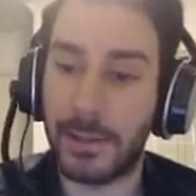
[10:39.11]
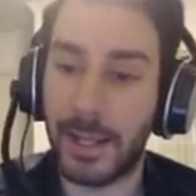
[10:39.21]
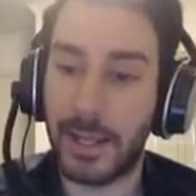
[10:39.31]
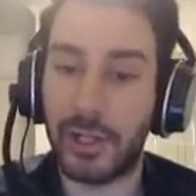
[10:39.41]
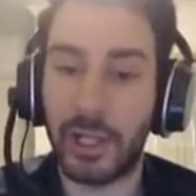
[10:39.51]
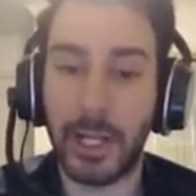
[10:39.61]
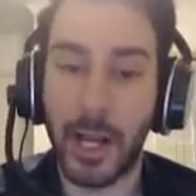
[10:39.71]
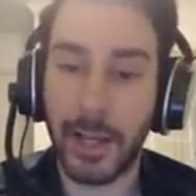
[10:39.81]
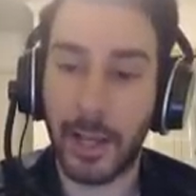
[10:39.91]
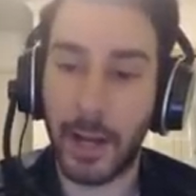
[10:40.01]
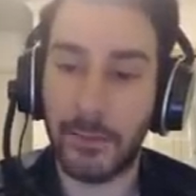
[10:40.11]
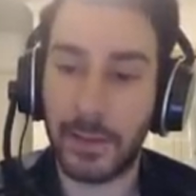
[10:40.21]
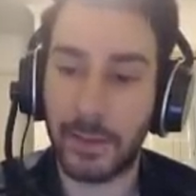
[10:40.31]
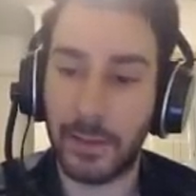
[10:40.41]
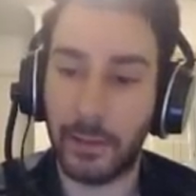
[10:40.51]
again, she cannot get off
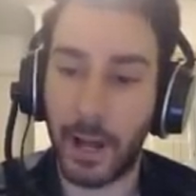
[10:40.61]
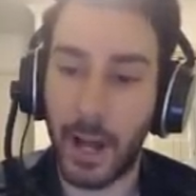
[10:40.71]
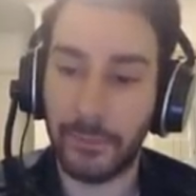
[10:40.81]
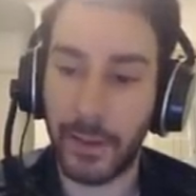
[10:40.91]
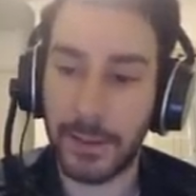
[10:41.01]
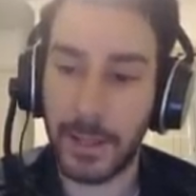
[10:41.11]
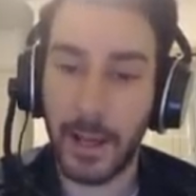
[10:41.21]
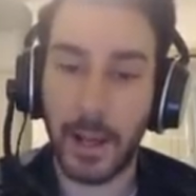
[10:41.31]
this resilient offense.